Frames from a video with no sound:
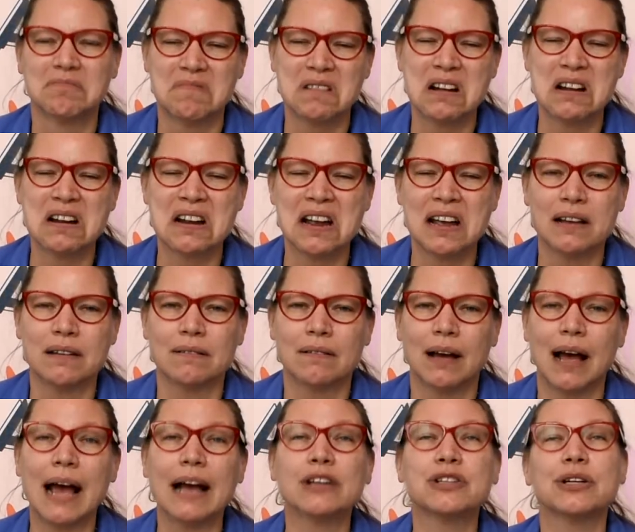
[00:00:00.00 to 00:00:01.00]
All right.
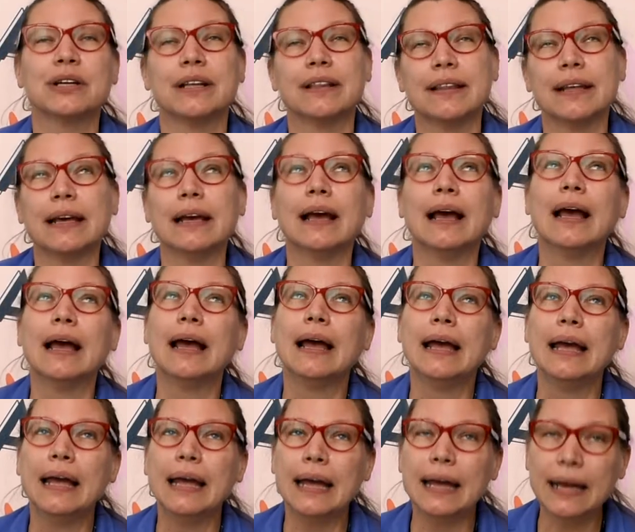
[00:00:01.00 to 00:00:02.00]
Actually, the
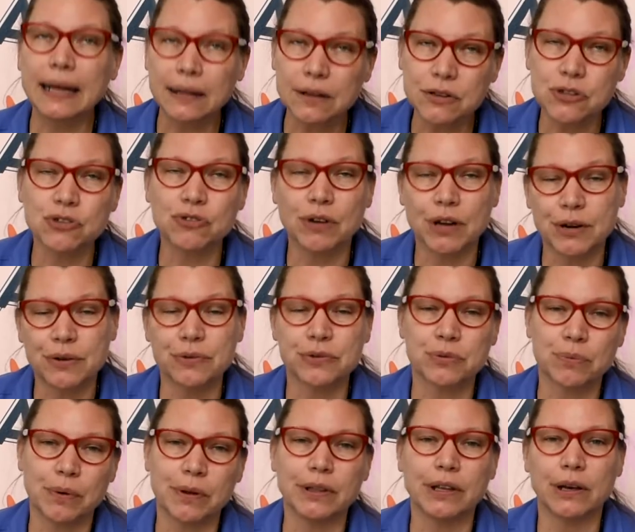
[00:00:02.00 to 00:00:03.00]
illustrators
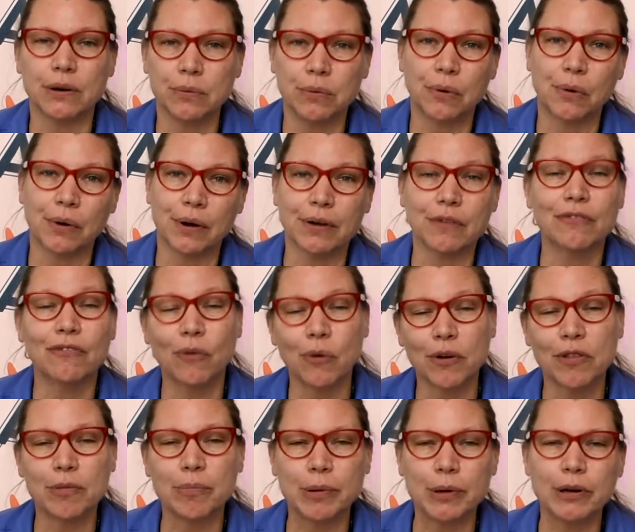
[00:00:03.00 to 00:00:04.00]
won the award
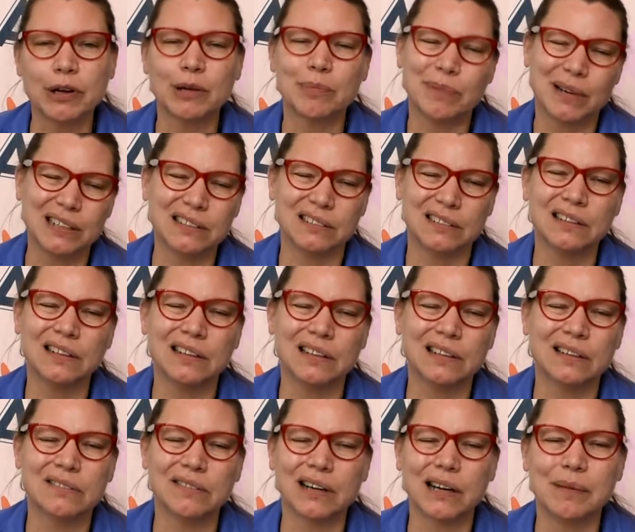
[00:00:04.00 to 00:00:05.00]
for the book, but you
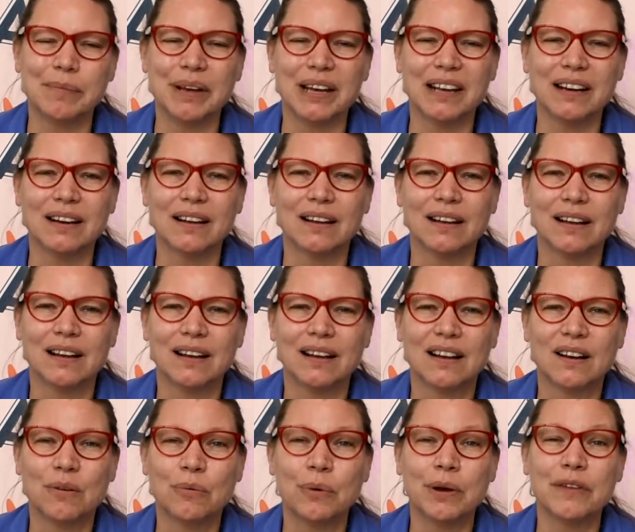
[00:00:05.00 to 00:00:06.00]
know what I mean.
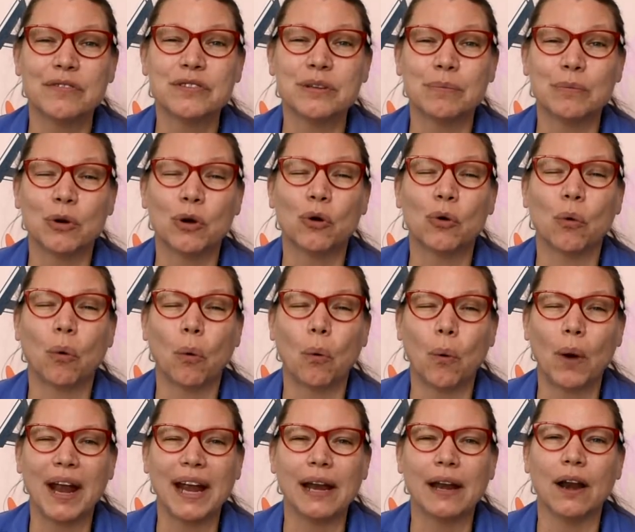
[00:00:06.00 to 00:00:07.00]
We have some
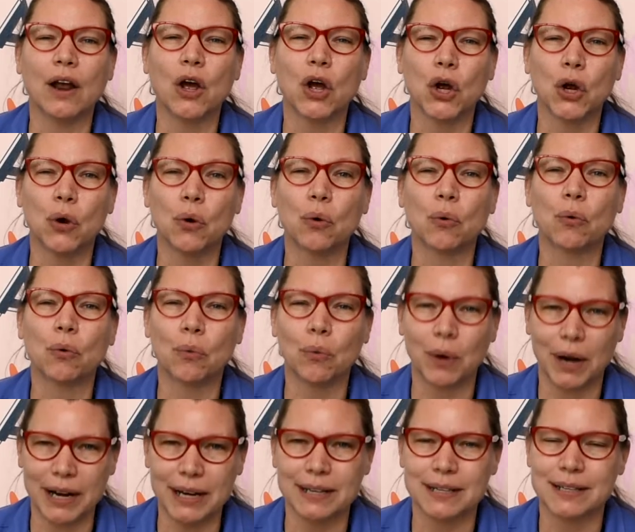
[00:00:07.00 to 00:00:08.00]

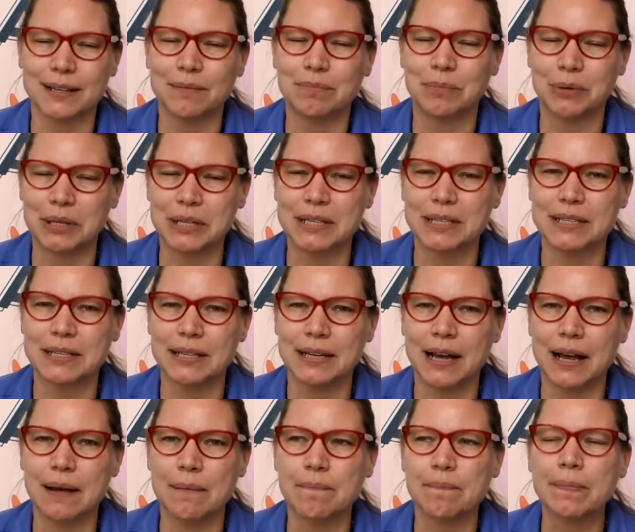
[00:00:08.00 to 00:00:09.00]
great books
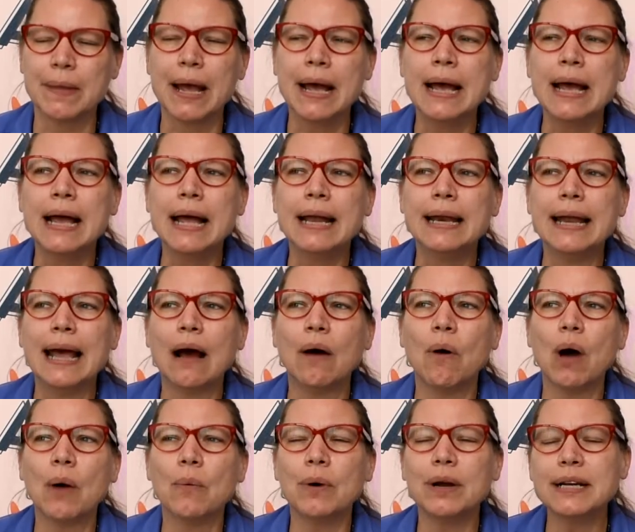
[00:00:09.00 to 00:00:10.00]
today. Now,
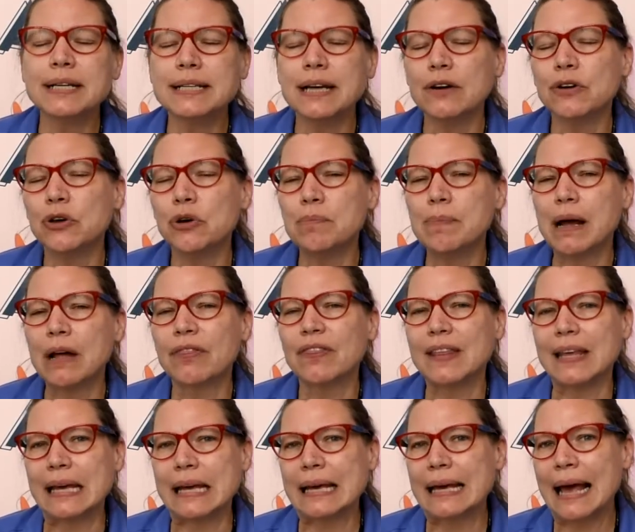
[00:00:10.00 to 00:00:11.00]
I want to tell you about
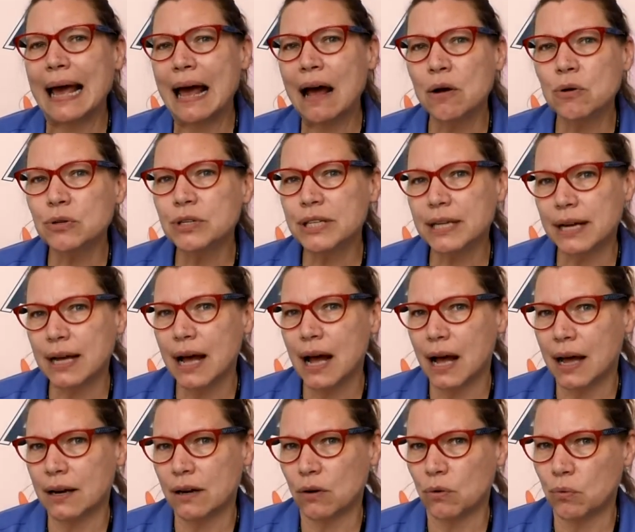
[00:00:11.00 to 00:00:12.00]
the
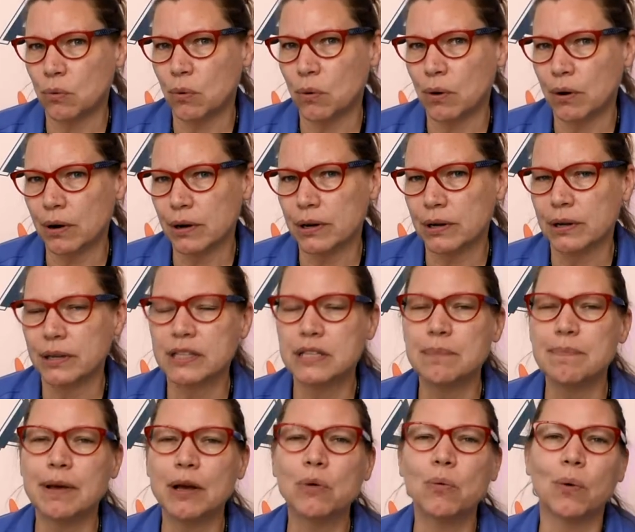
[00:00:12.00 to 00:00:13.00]
Caldecott Award. It's a
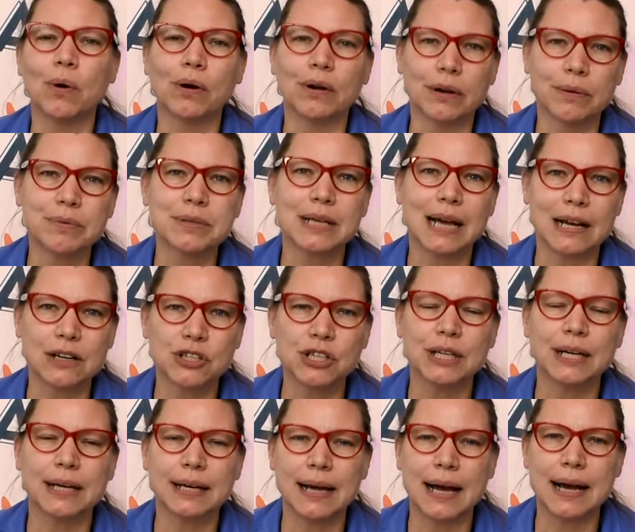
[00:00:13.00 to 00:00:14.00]
big word. It was
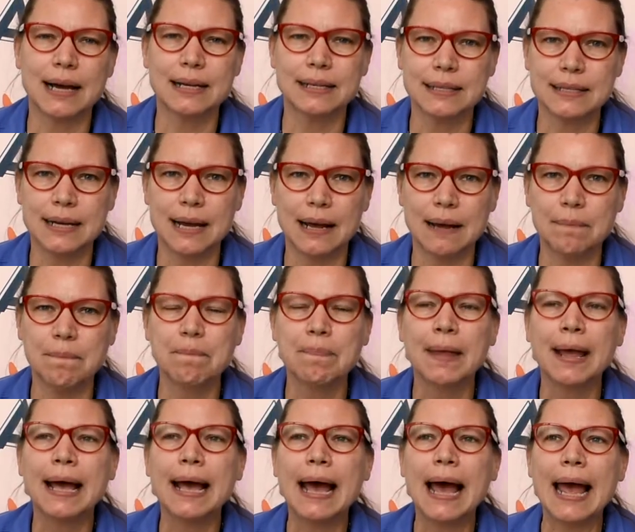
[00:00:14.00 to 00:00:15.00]
actually a guy's name.
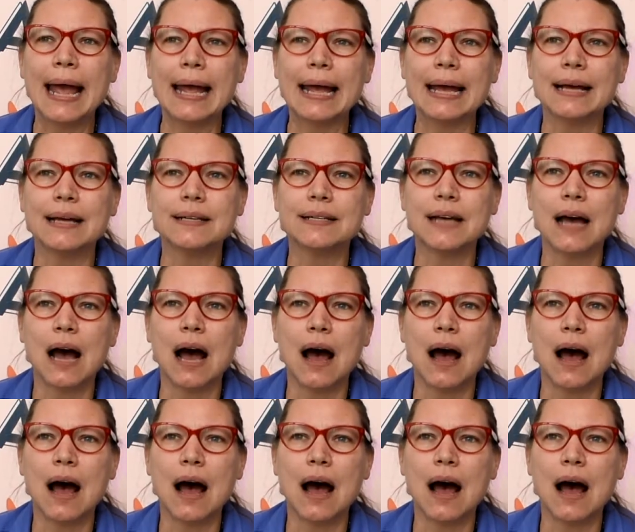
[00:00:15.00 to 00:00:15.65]
And